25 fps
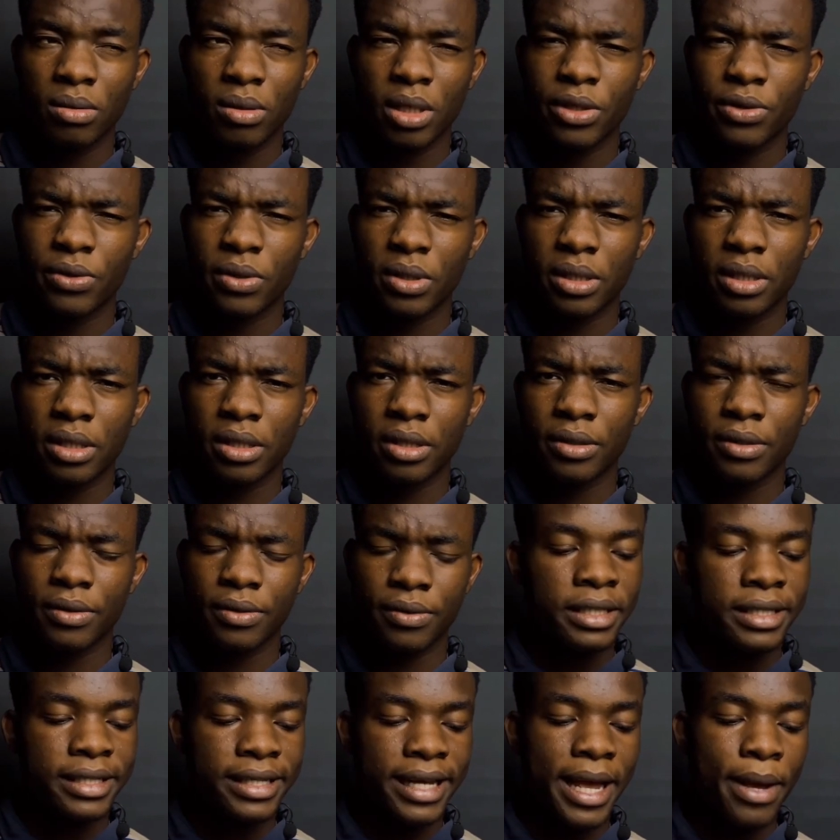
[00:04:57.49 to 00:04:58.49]
Interesting.
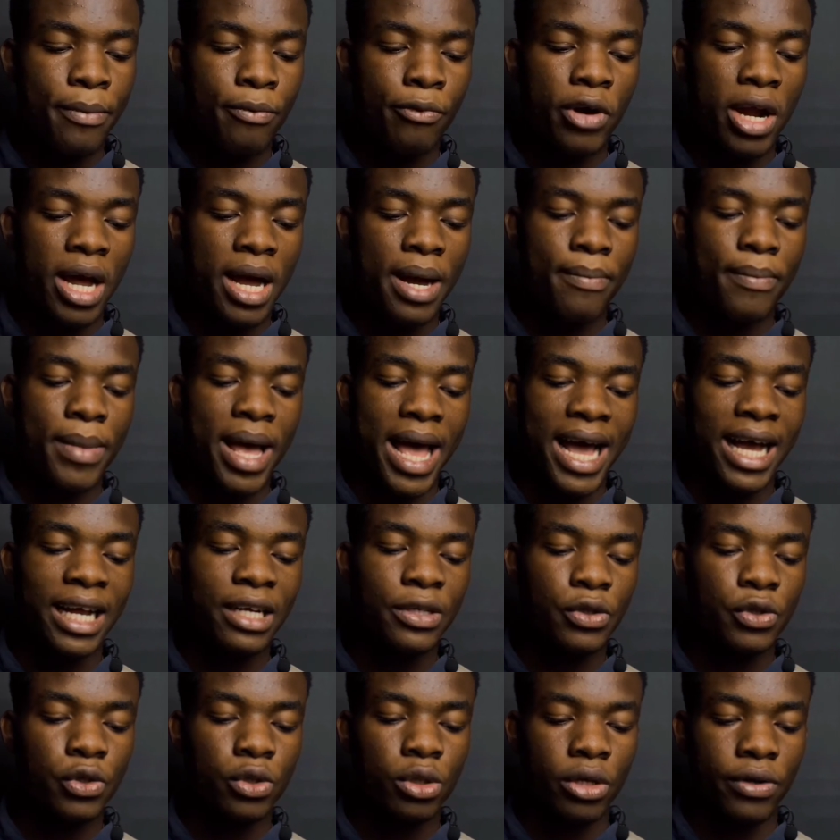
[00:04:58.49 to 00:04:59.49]
Same RAM
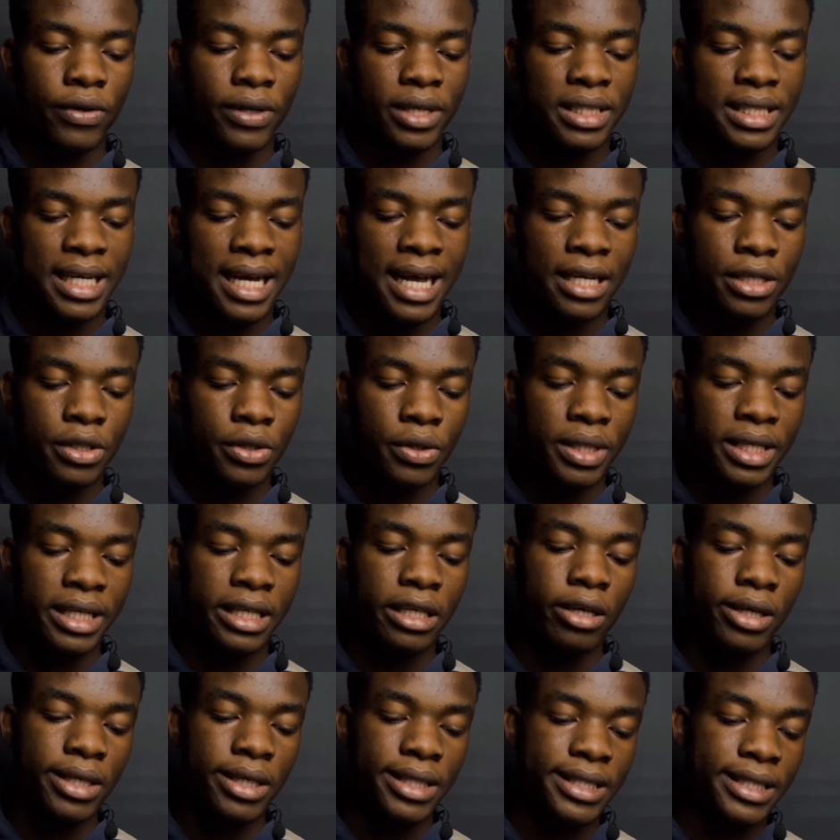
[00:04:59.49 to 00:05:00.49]
and storage as on the
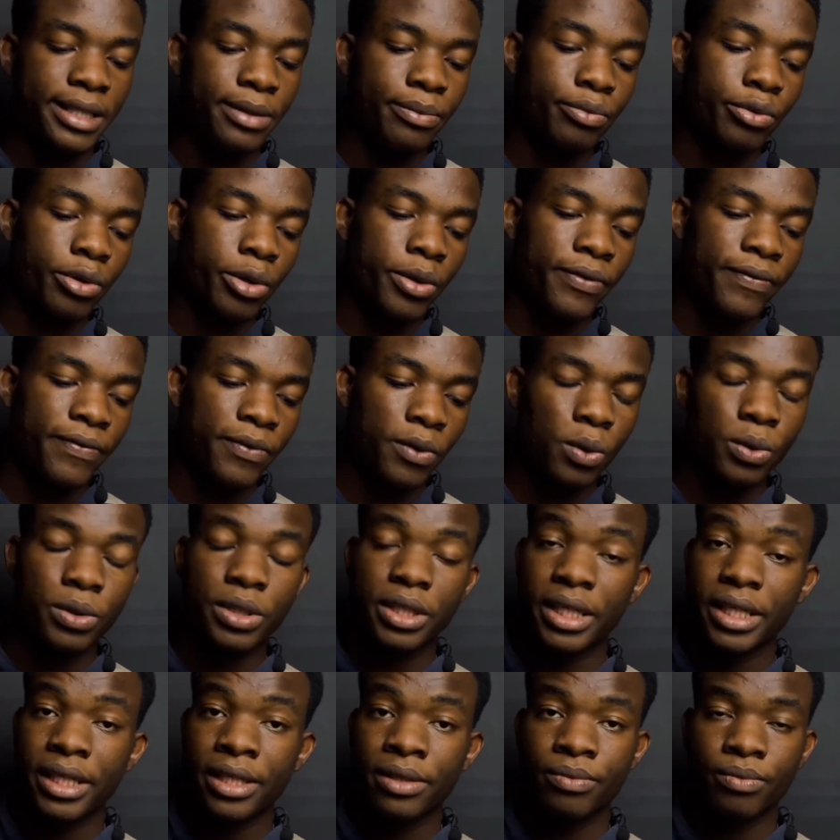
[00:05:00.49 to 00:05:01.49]
19 Pro
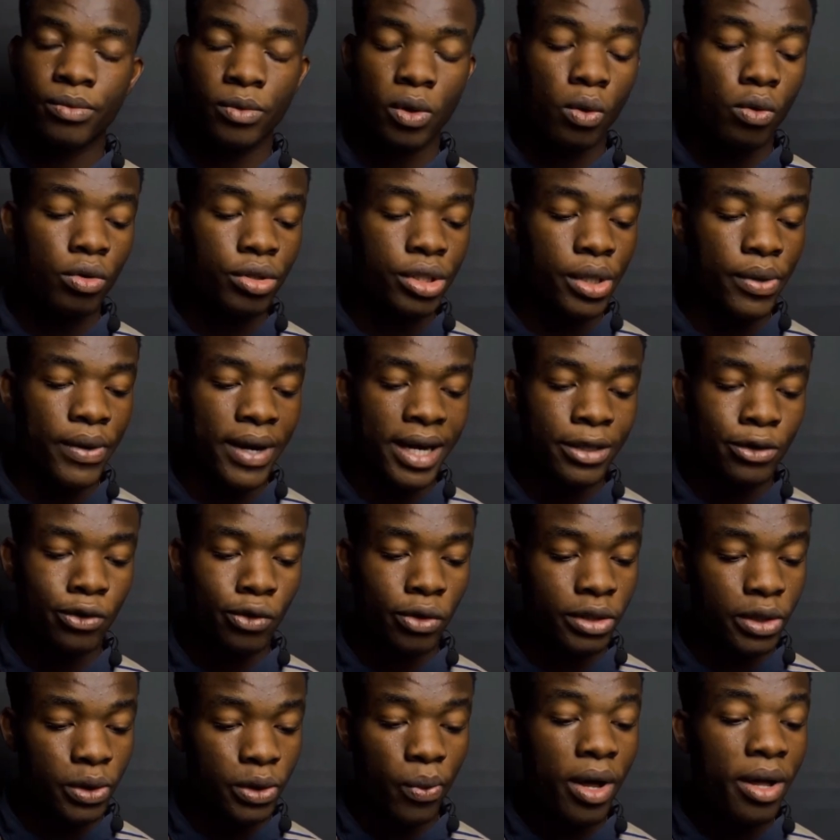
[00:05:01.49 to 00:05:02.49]
4G, also
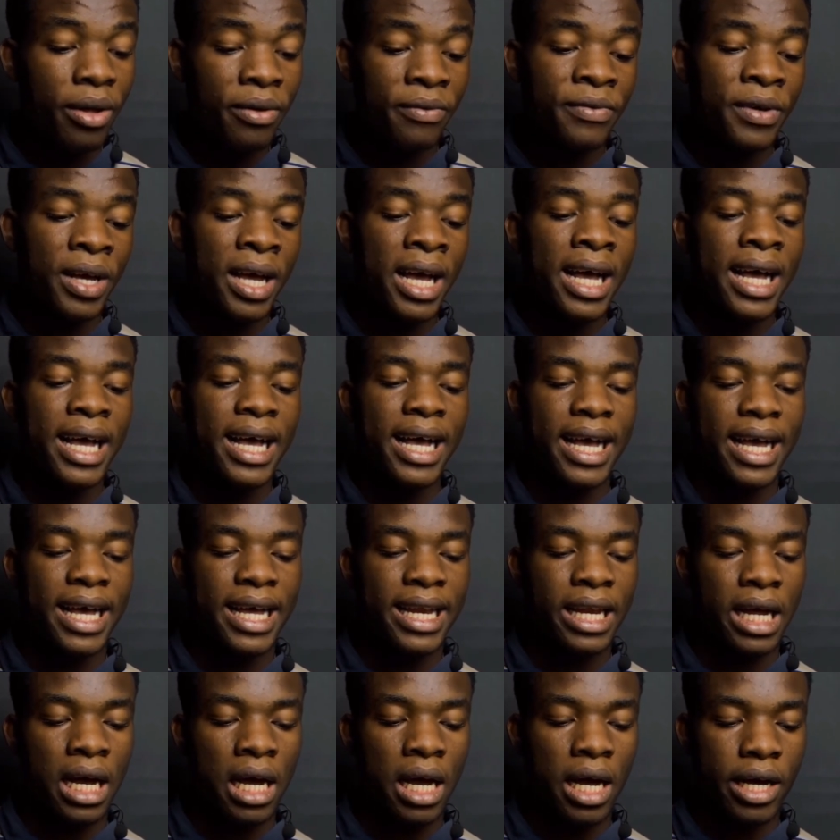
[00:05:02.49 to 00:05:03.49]
Android 12
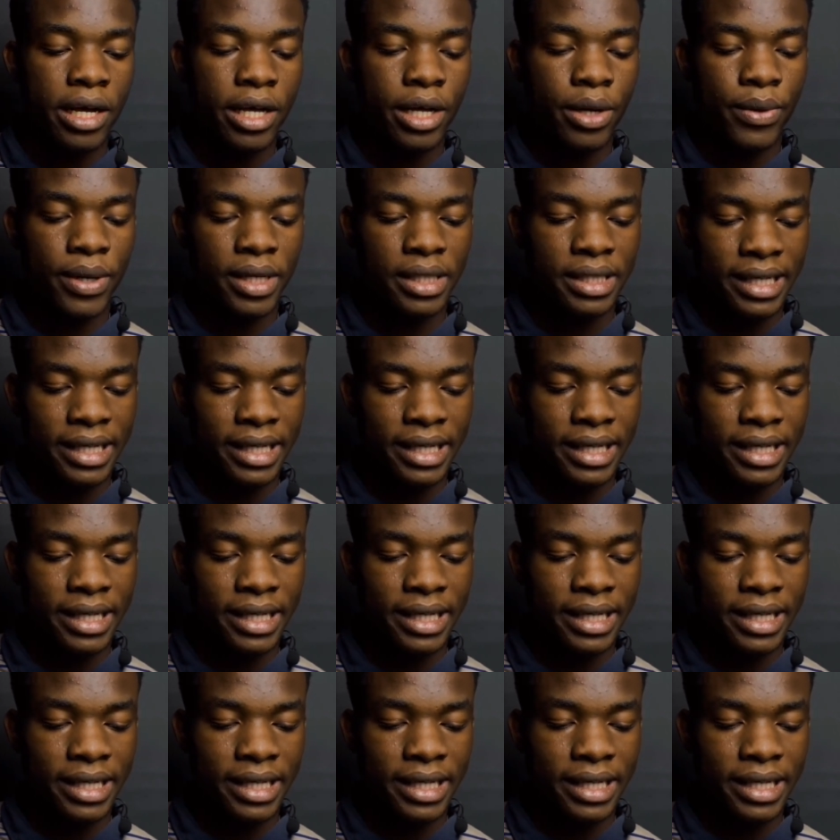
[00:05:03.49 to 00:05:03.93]
and iOS